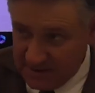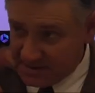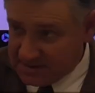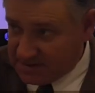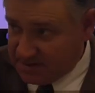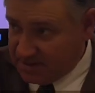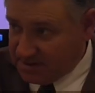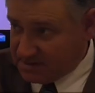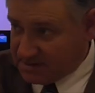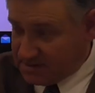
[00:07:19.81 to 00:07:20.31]

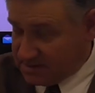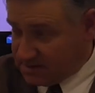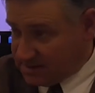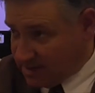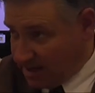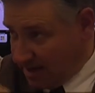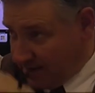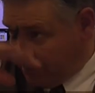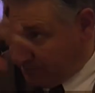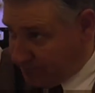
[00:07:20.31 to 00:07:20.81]
this
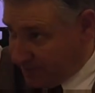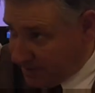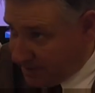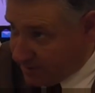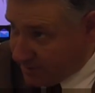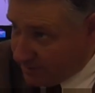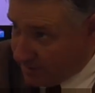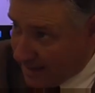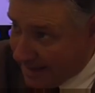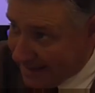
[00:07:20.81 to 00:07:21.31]
is a
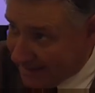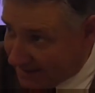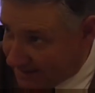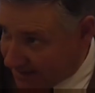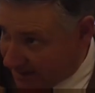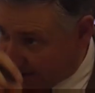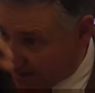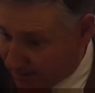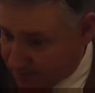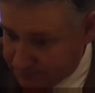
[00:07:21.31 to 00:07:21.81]
bigger
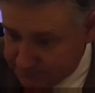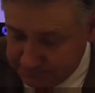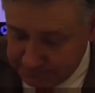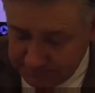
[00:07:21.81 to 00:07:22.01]
idea,